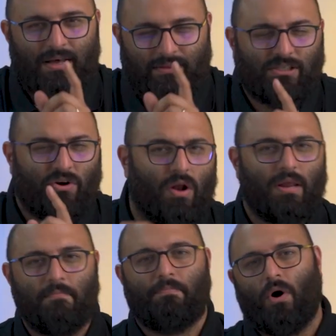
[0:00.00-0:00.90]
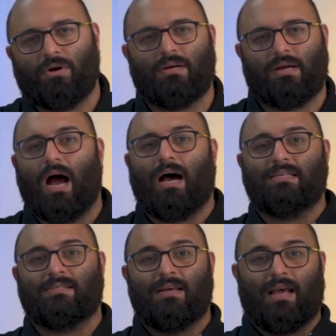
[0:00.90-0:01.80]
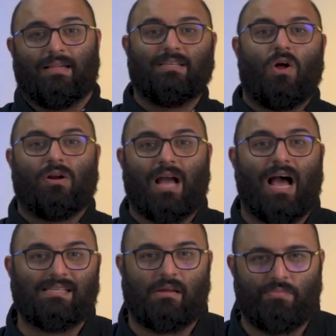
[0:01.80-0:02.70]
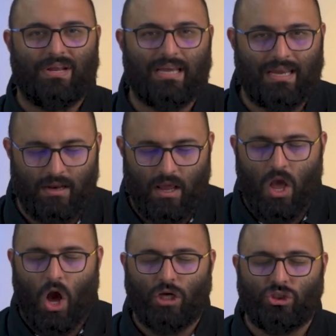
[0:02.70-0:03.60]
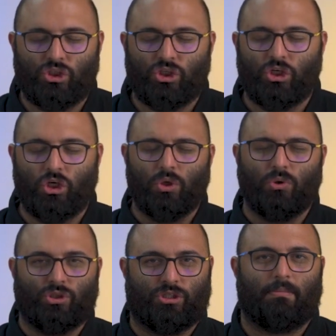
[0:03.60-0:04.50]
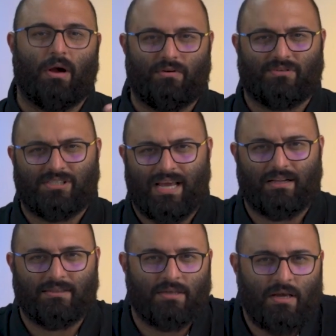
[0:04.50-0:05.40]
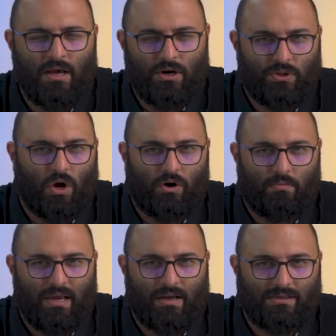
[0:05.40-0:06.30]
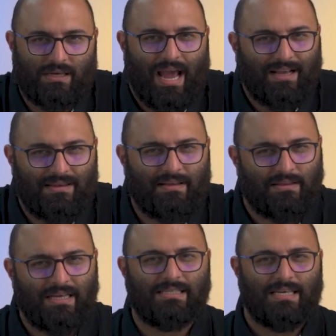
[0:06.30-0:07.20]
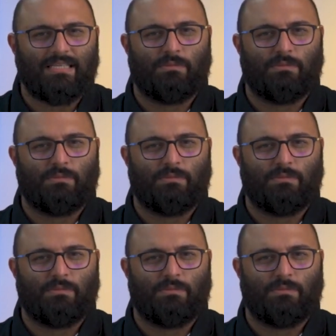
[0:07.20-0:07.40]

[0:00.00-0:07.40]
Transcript: These are all important cars. These are all cars that bring in a huge amount of sales to the automakers. And I think this is